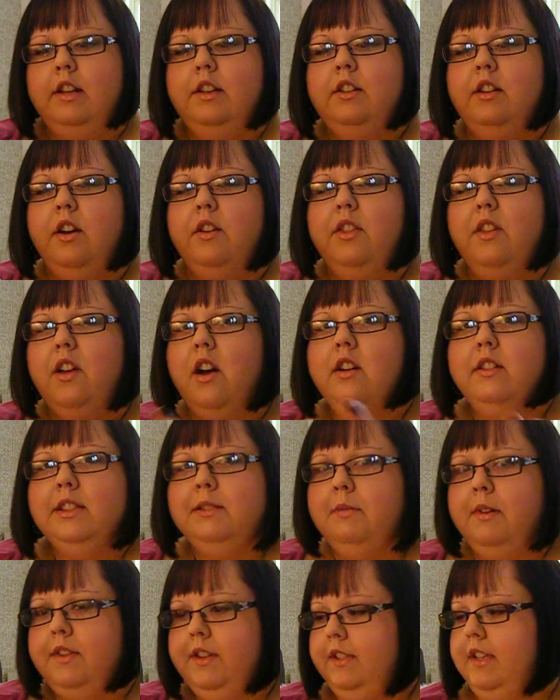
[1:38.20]
I don't know, they
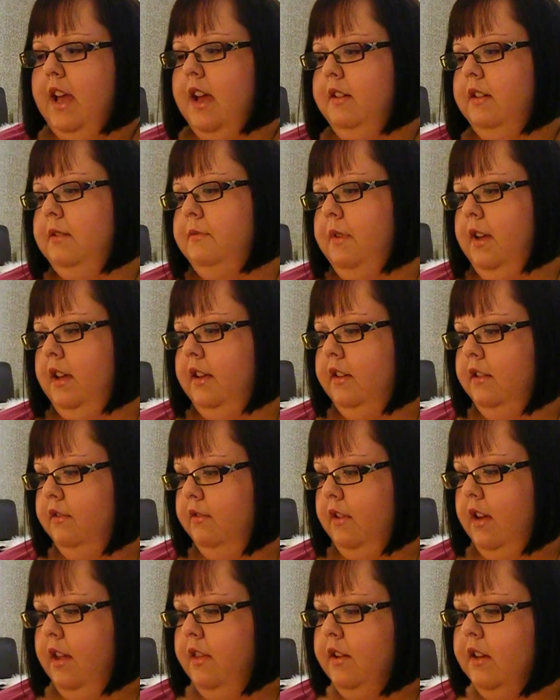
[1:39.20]
all smell the same to me.
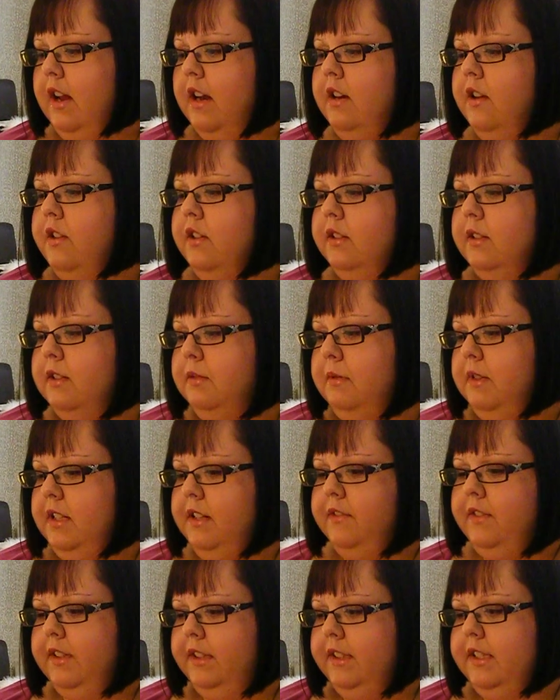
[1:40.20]
I know they're supposed to be
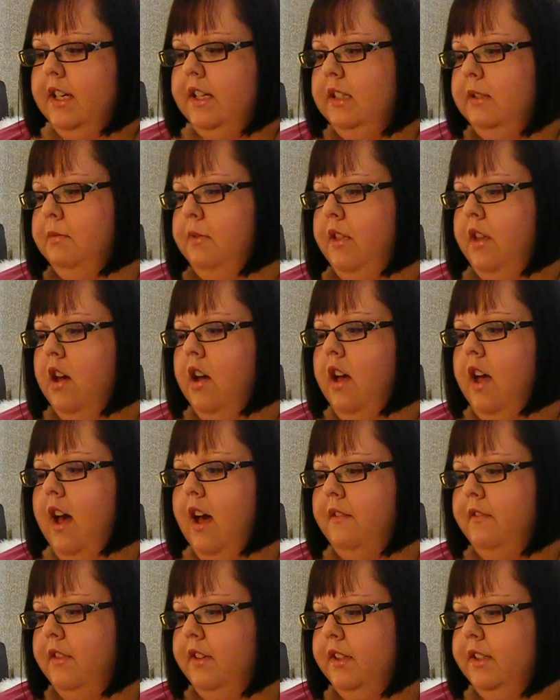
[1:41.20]
different scents, but they all
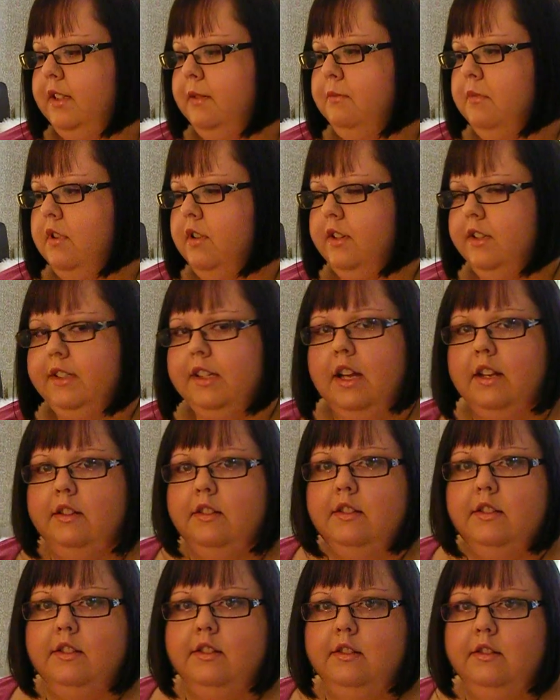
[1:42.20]
have a similar
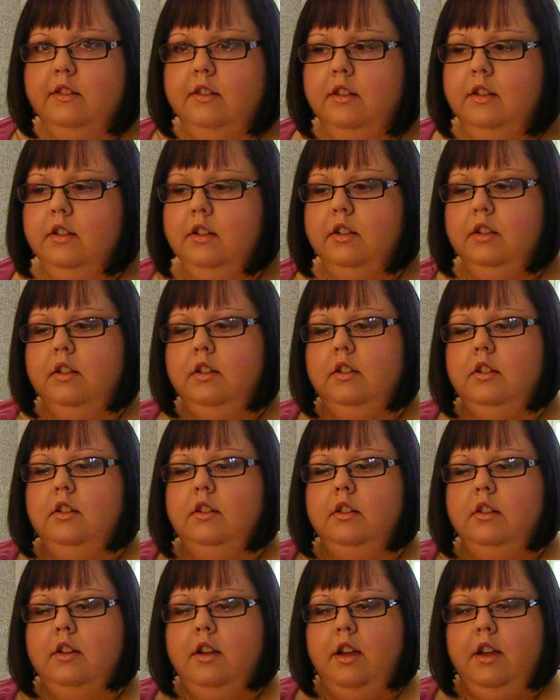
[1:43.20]
scent.
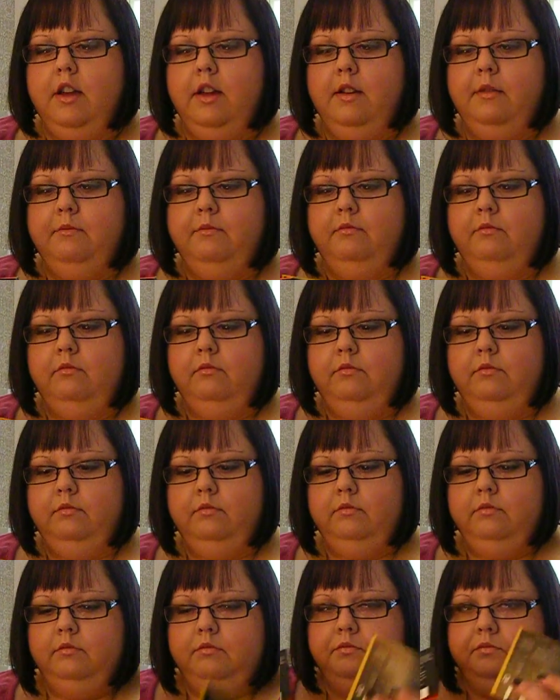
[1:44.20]
I
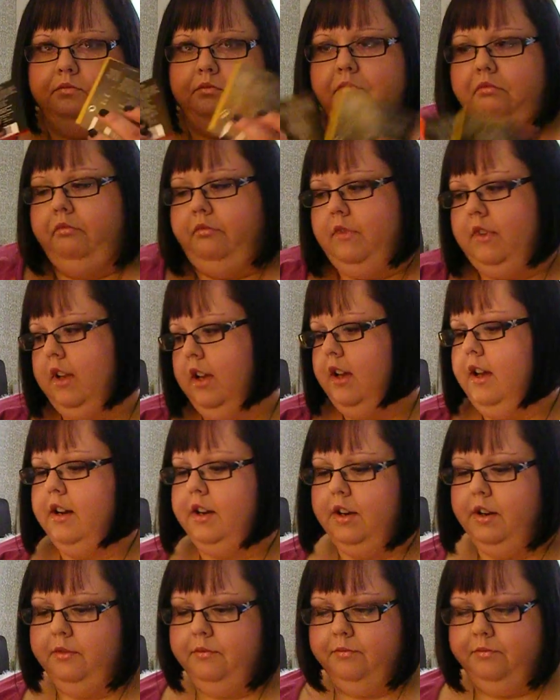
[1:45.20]

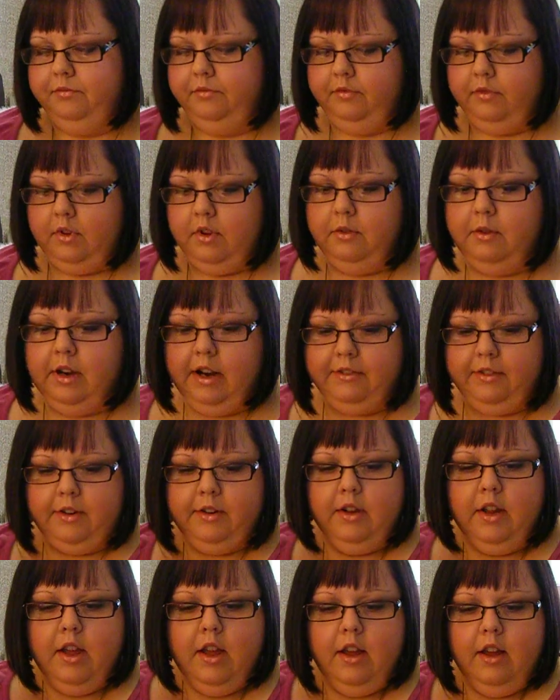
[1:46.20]
don't know. Whatever.